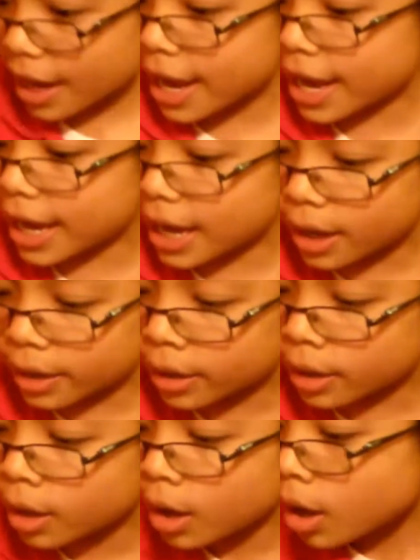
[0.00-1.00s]

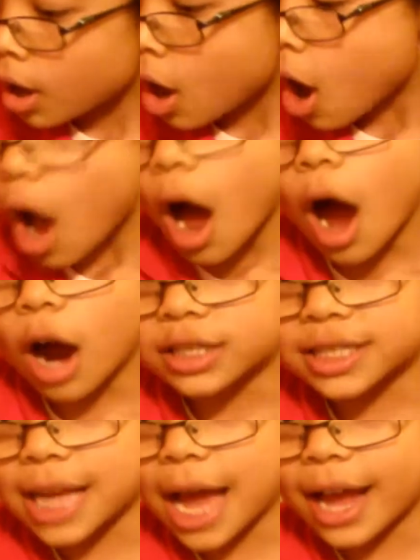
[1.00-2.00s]
And our
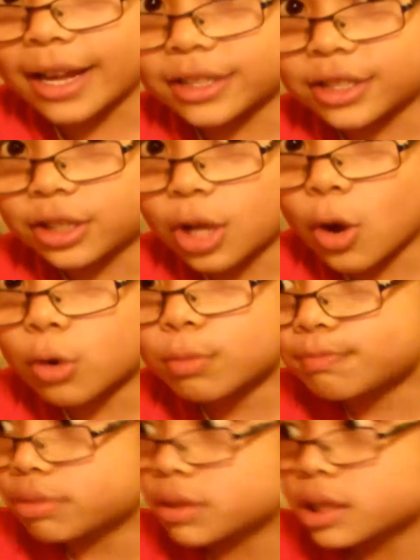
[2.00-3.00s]
science soap.